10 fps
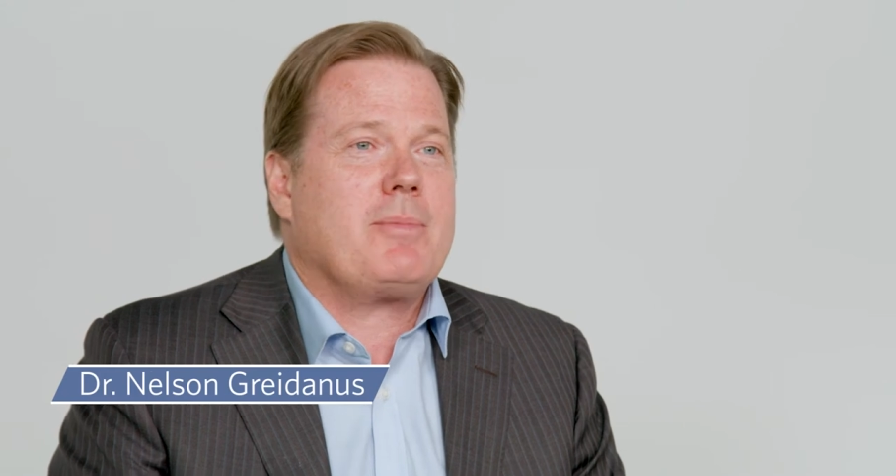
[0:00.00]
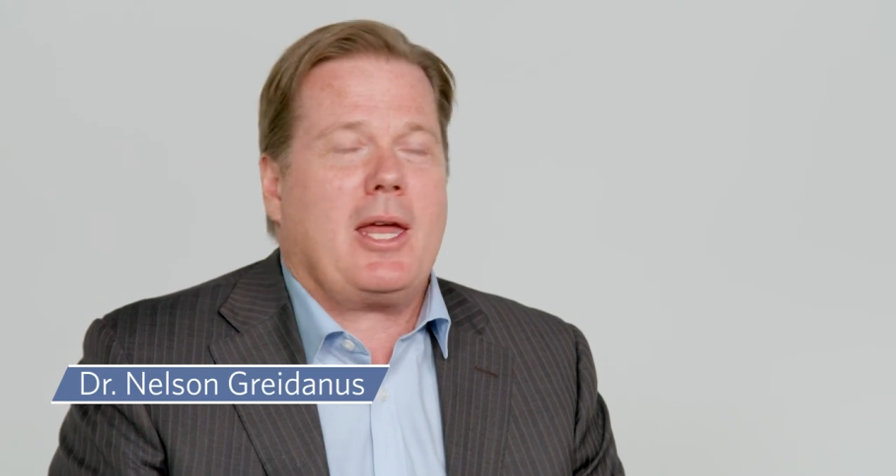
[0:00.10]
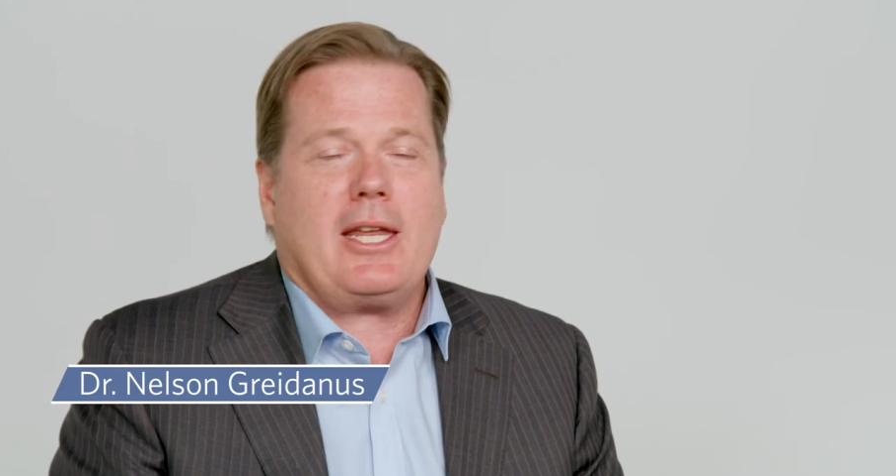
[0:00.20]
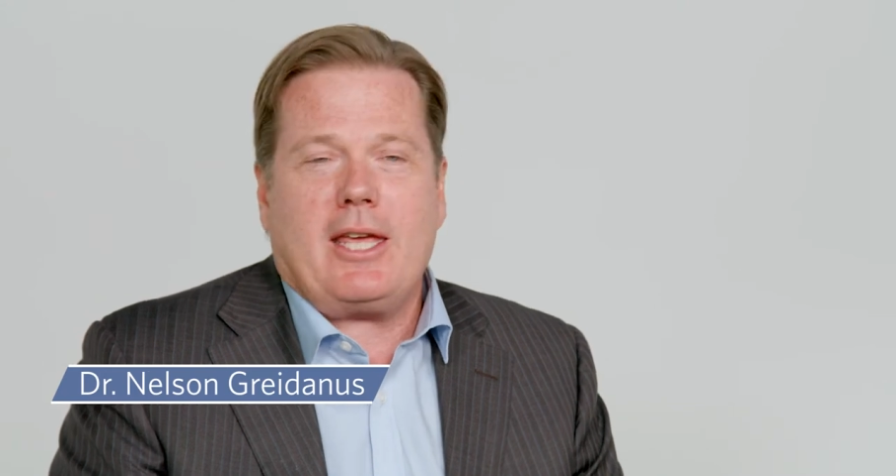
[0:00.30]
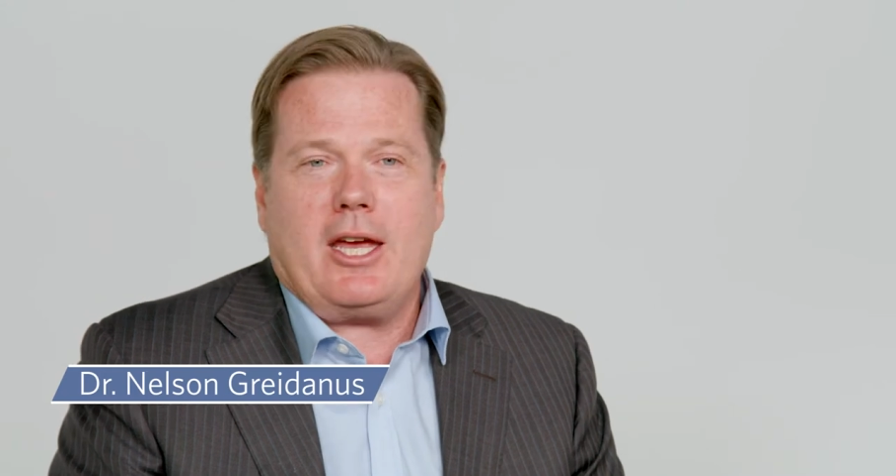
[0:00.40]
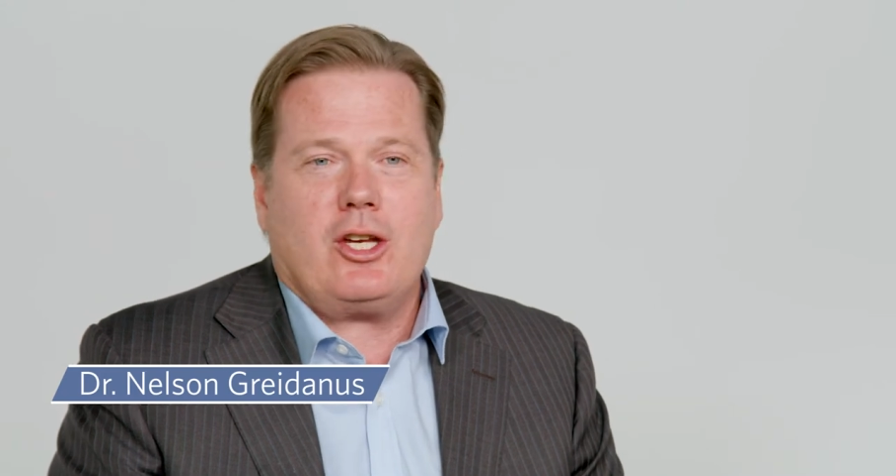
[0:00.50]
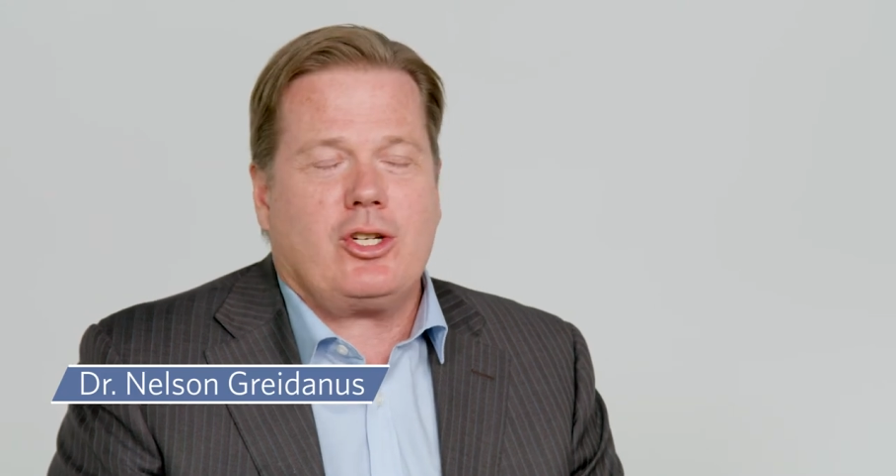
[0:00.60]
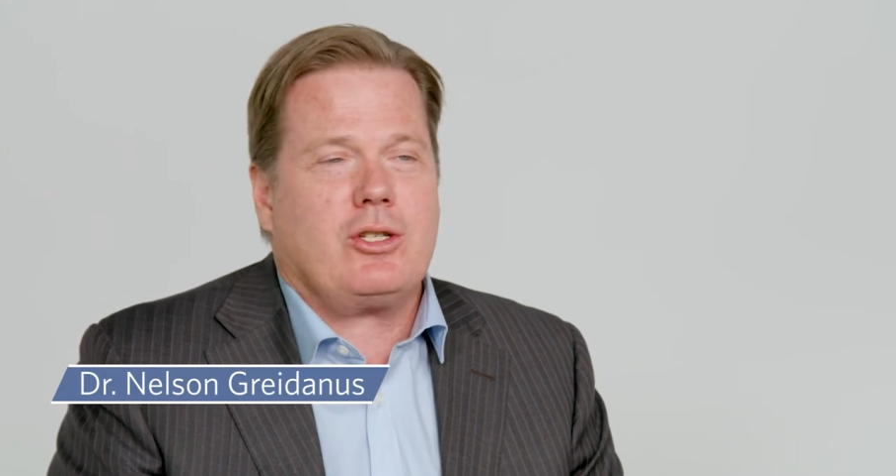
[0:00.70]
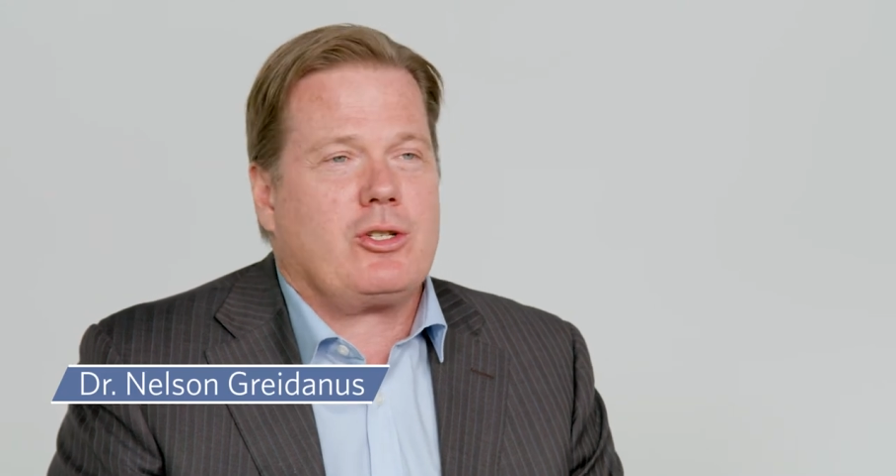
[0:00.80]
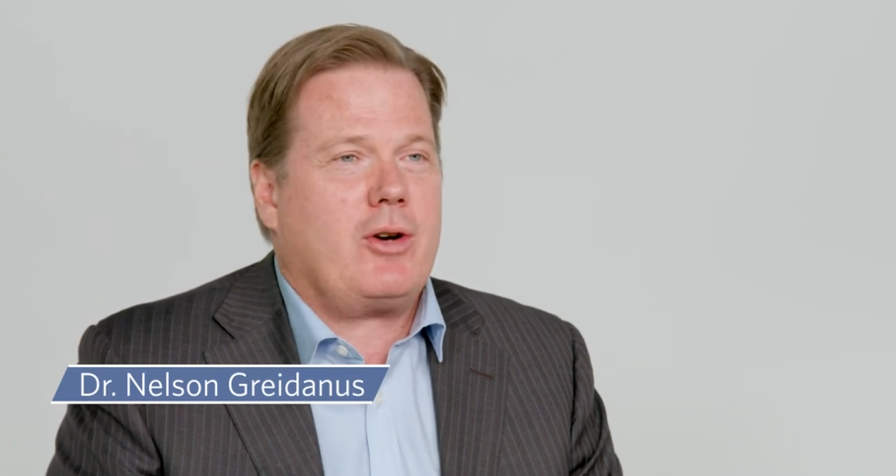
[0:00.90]

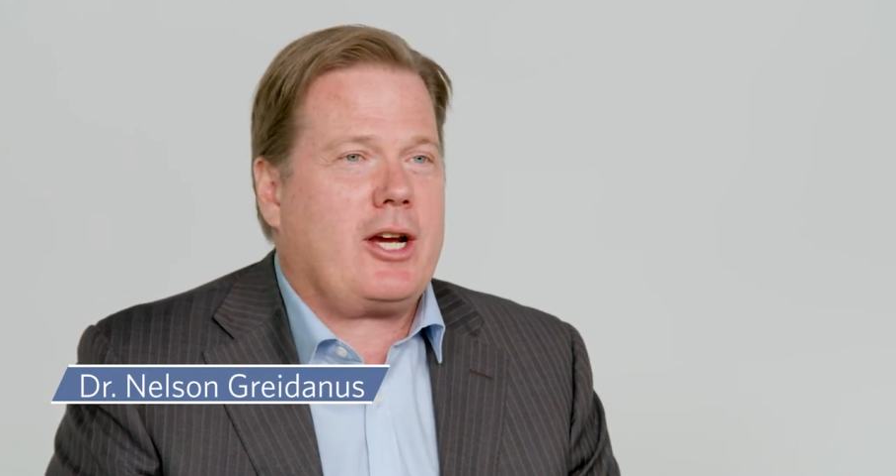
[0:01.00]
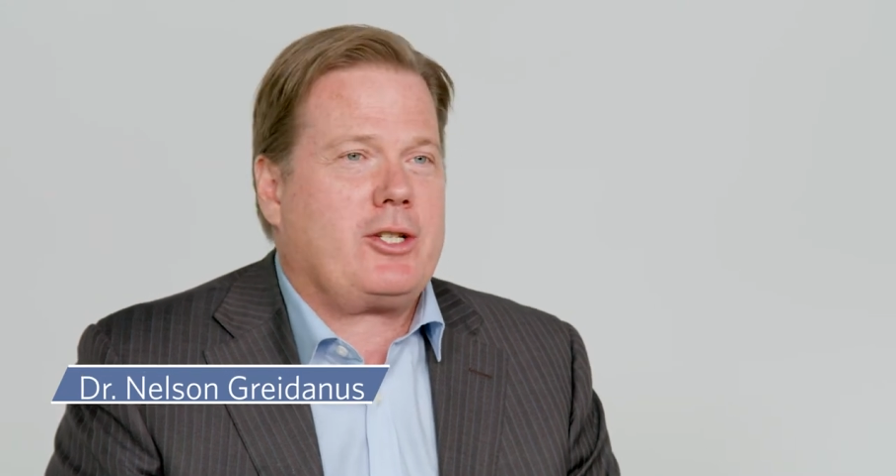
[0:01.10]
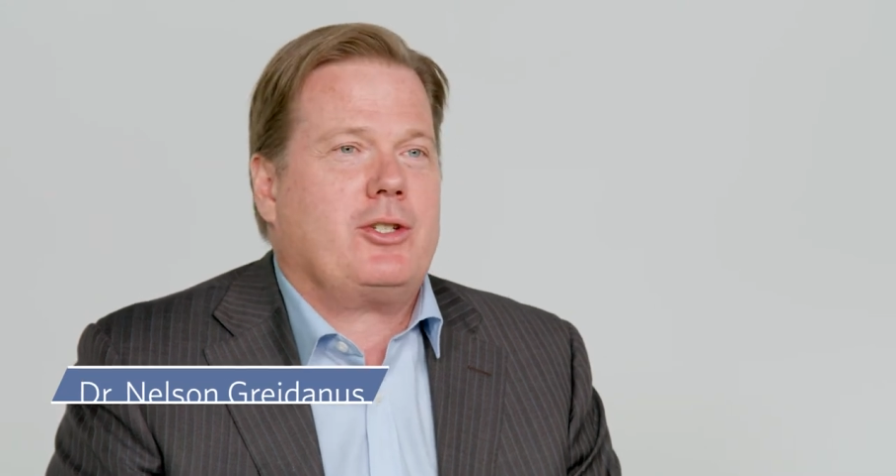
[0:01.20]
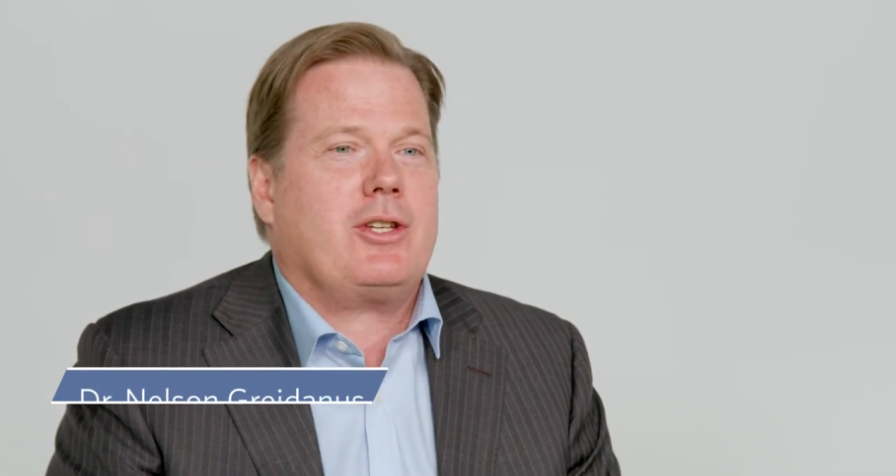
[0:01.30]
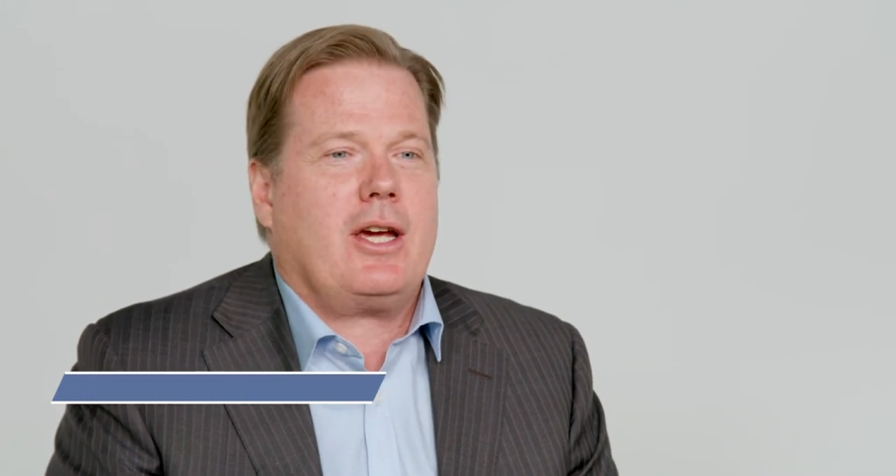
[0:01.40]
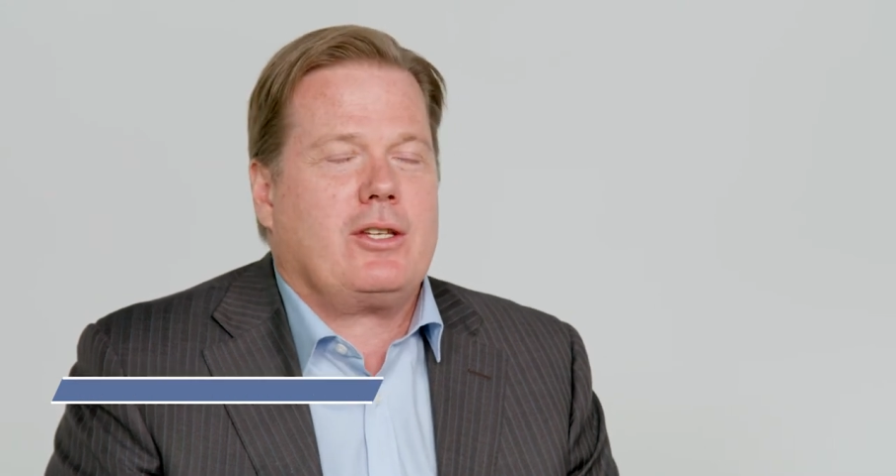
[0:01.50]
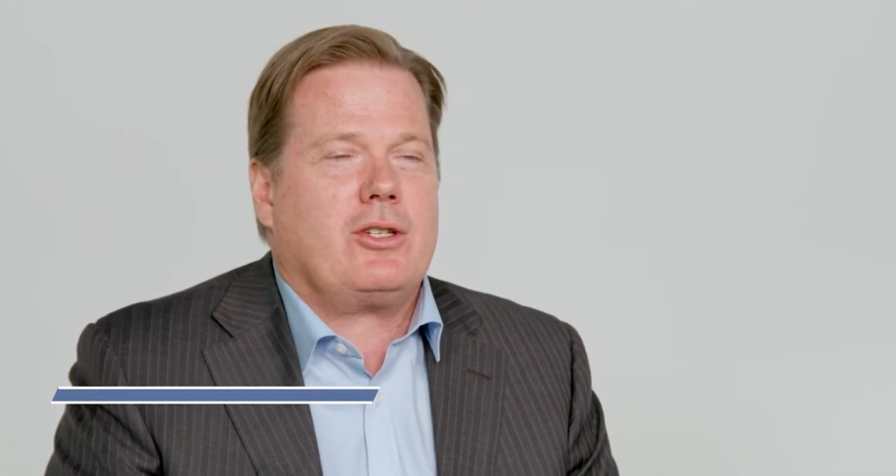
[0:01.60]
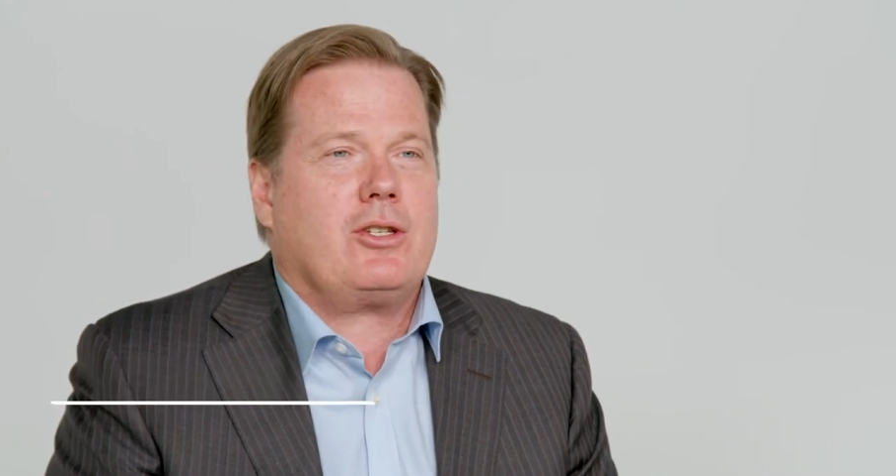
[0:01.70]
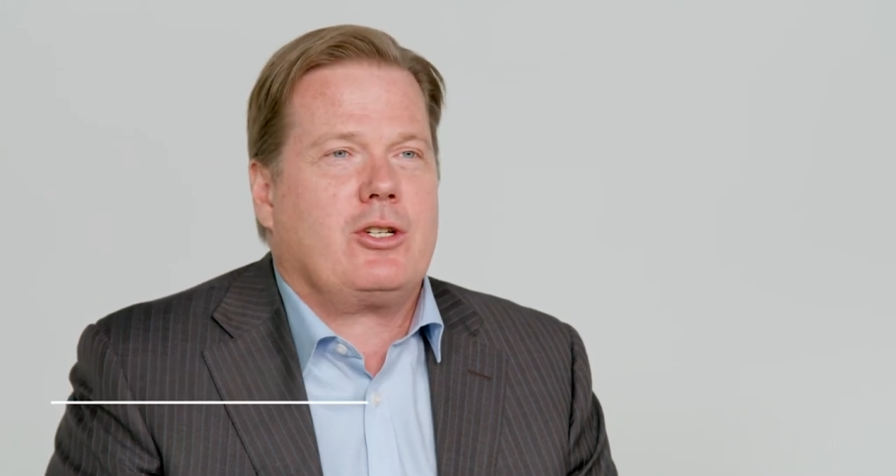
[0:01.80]
medications, or exercises